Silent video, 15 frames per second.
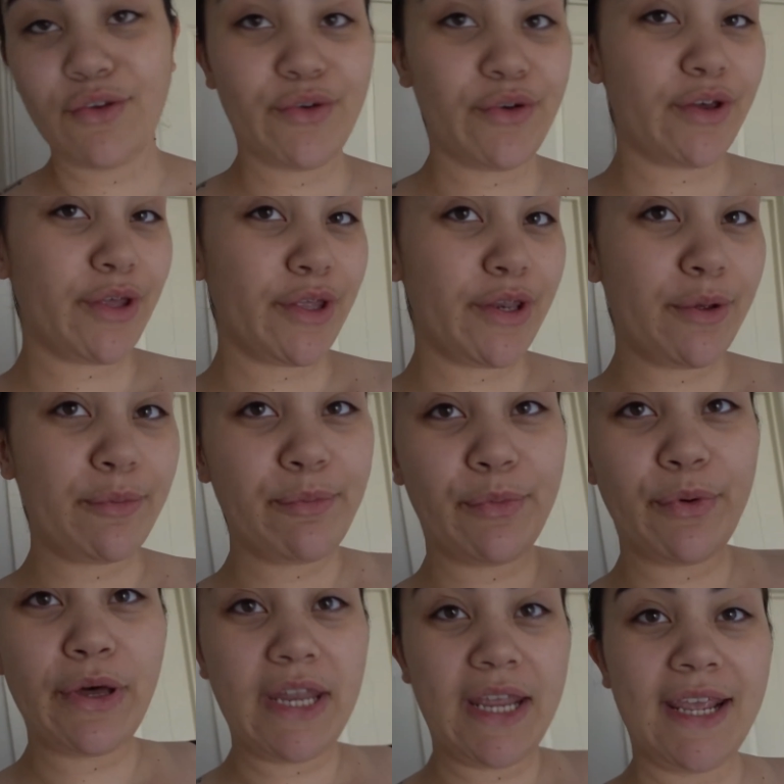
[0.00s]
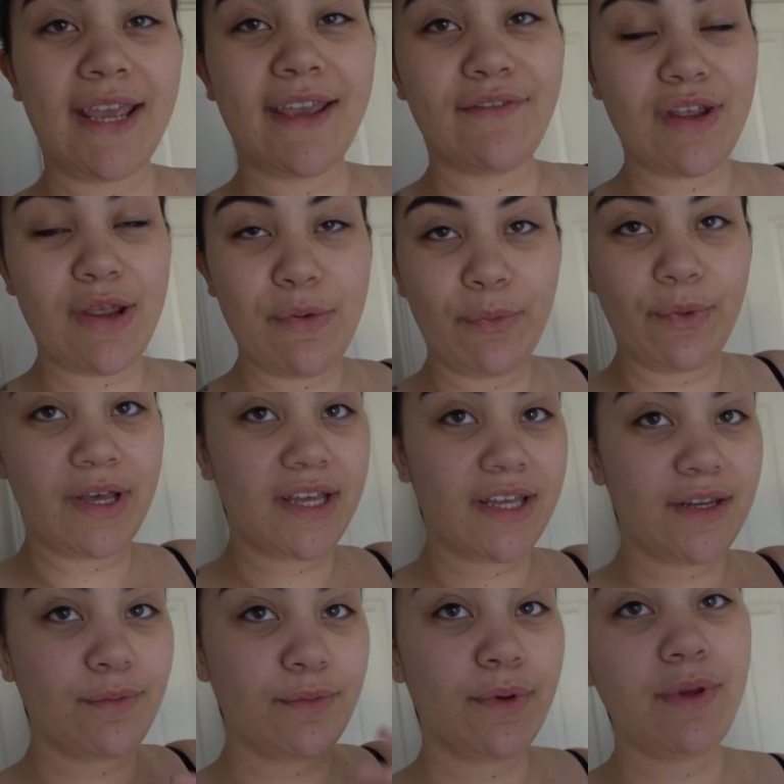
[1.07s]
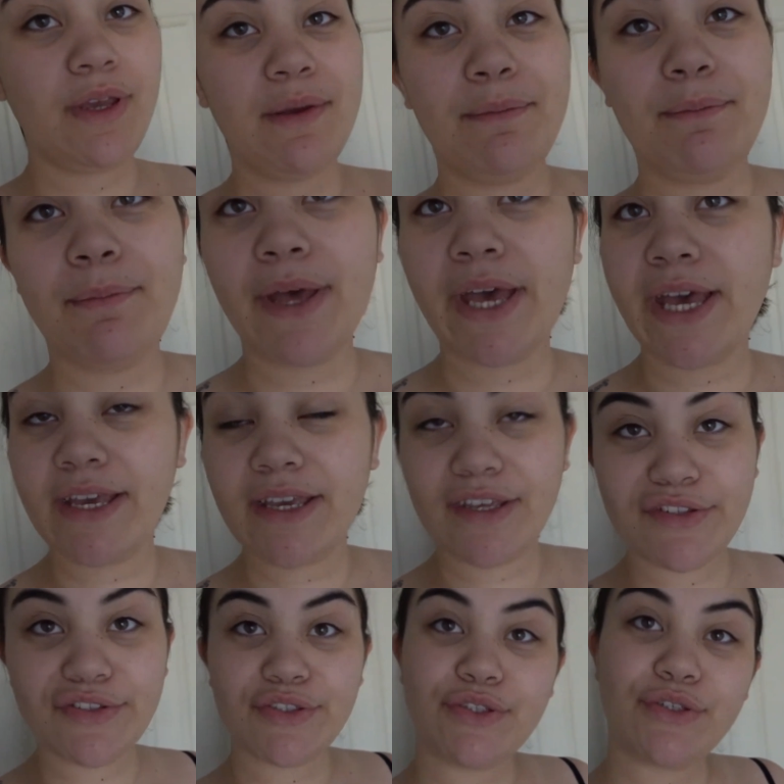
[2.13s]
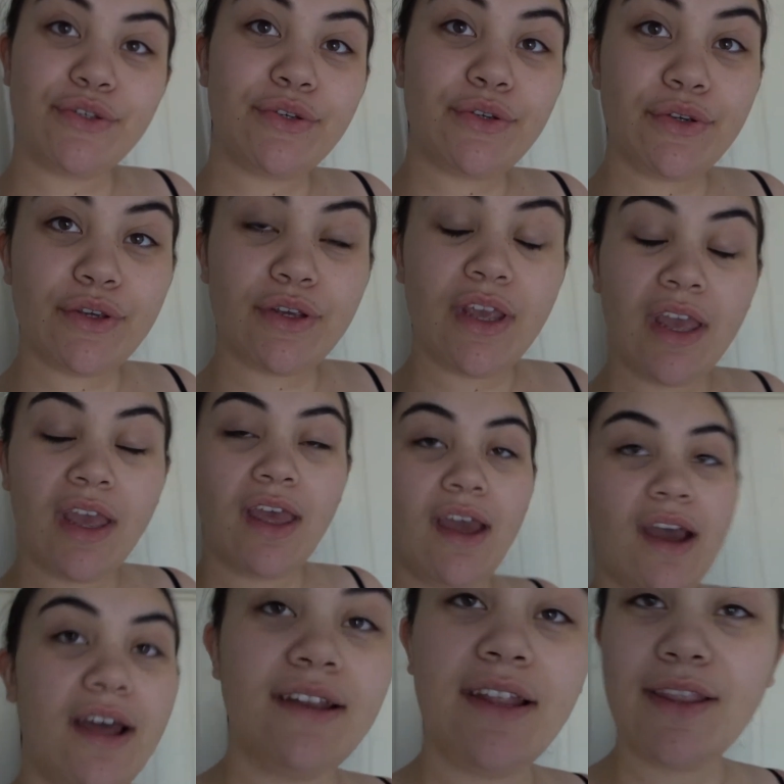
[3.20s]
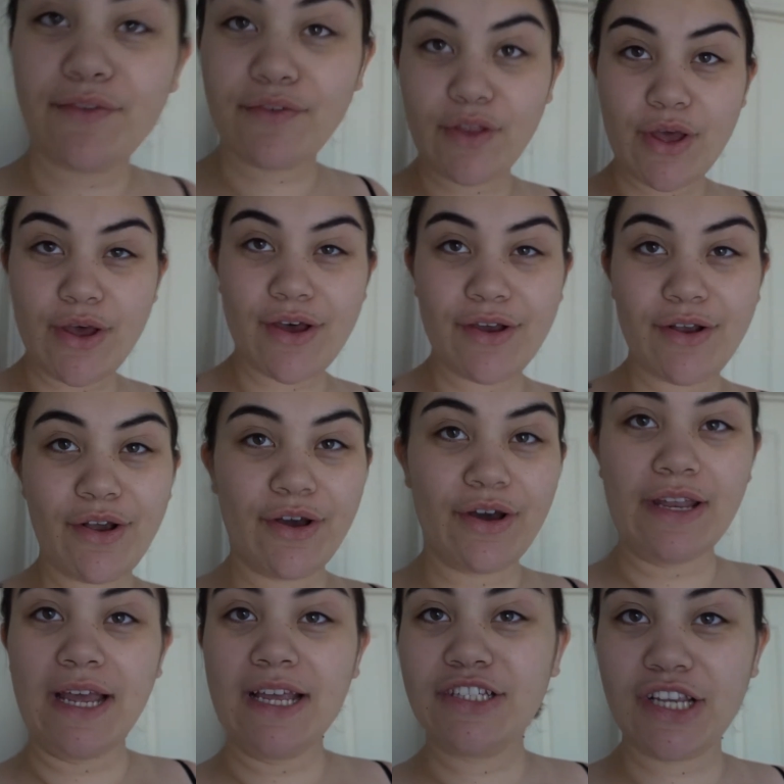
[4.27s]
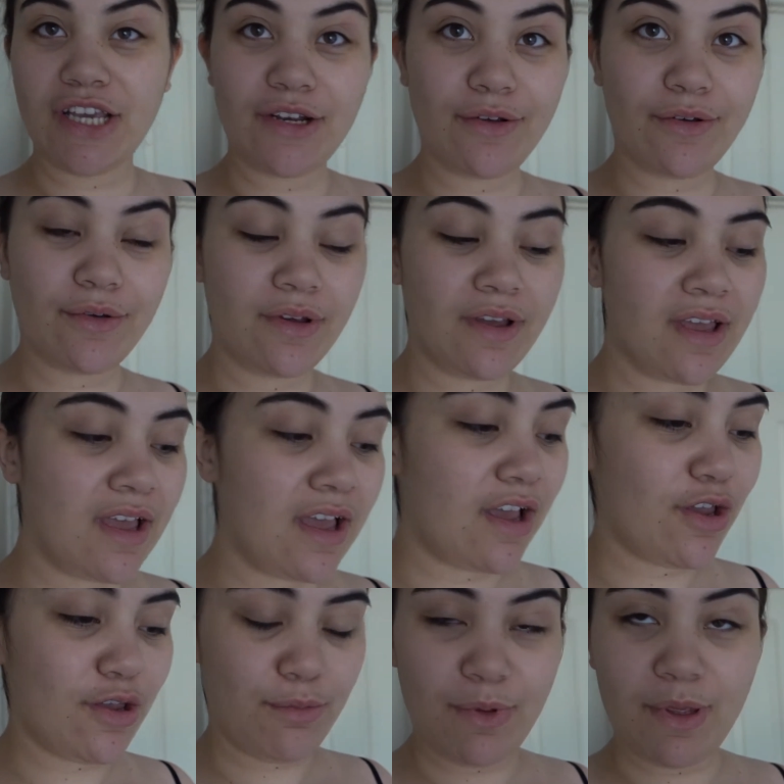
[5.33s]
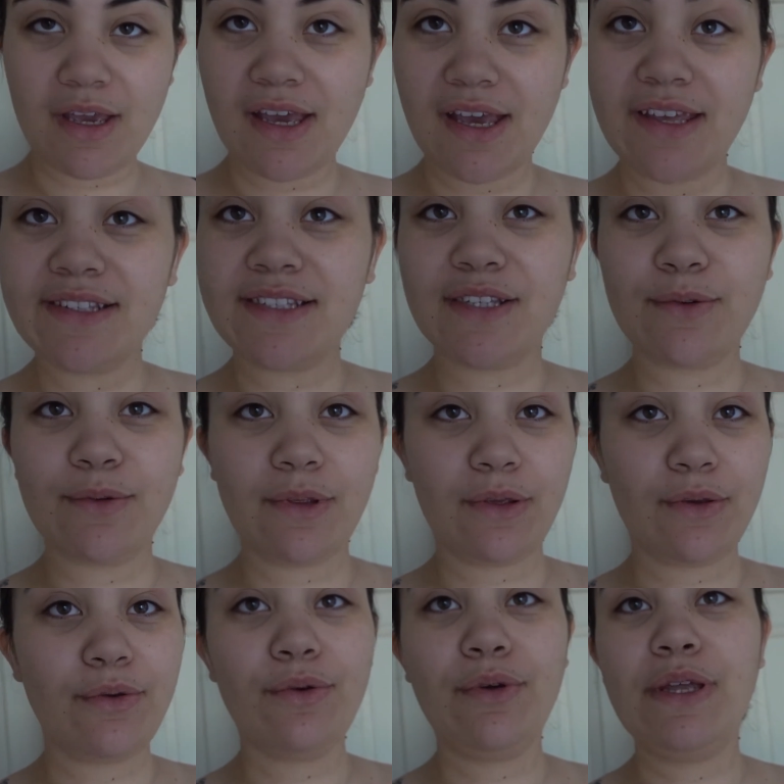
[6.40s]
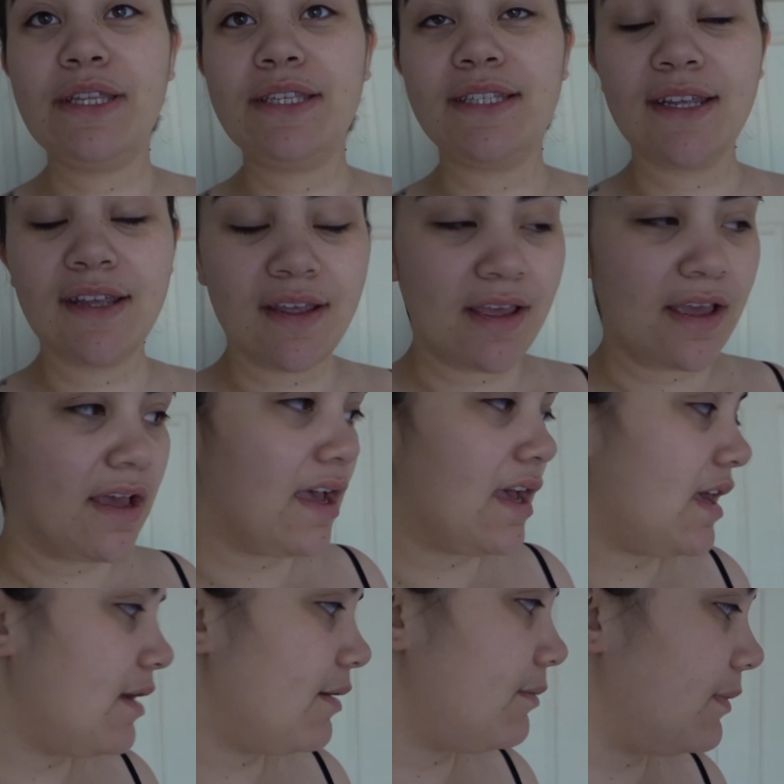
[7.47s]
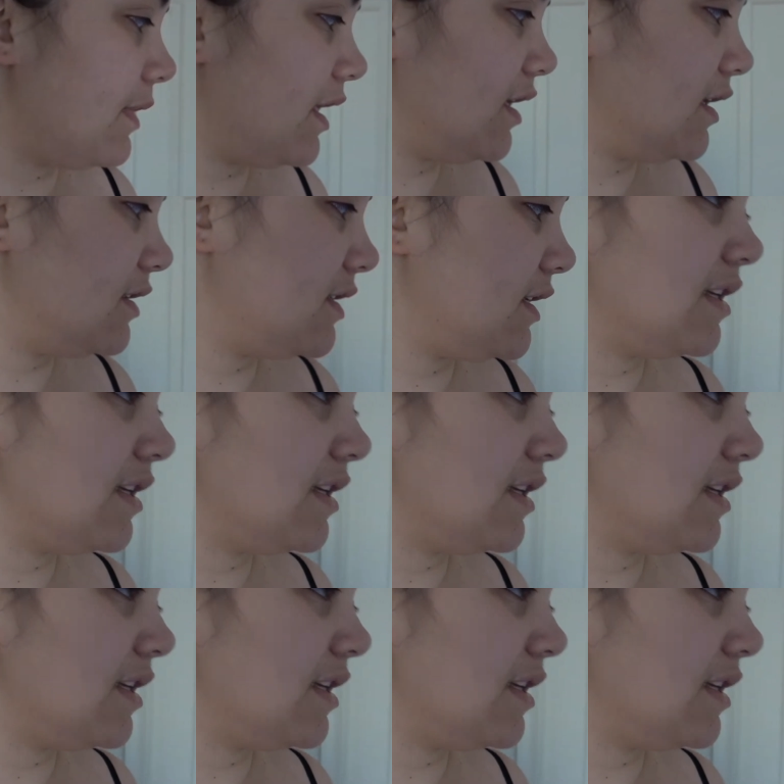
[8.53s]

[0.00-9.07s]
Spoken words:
Good morning, everyone. Welcome back to another vlog on our channel. Hope you guys are doing good. It